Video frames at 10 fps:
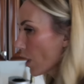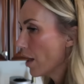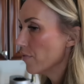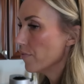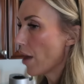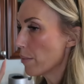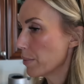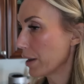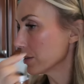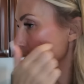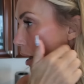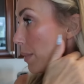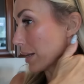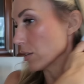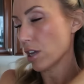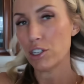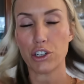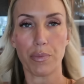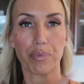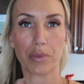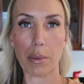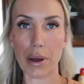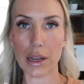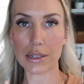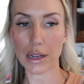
and I'm about to, I'm making lunch, but